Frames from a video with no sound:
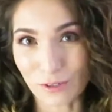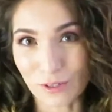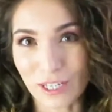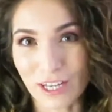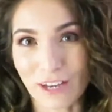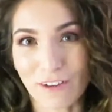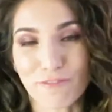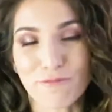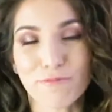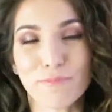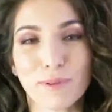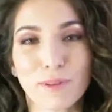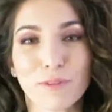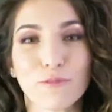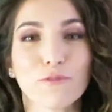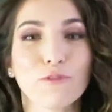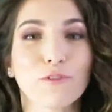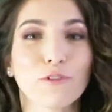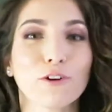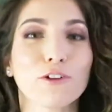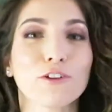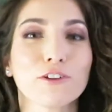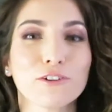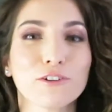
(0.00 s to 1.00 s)
have been
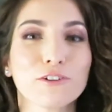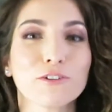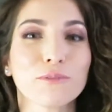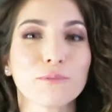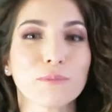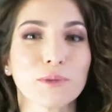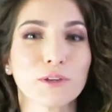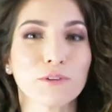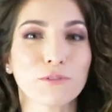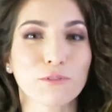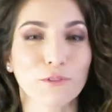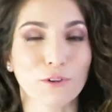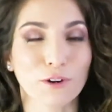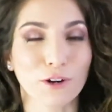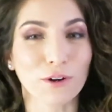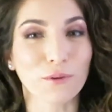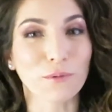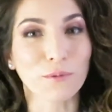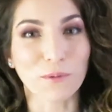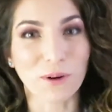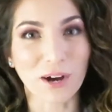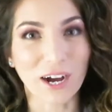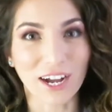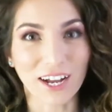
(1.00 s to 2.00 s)
following me for a
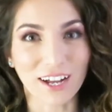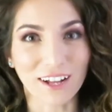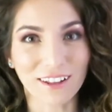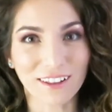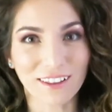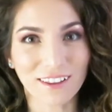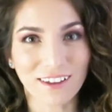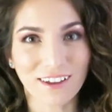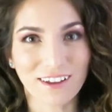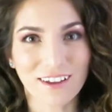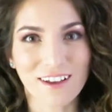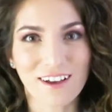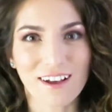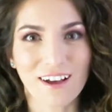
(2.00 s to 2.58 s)
while.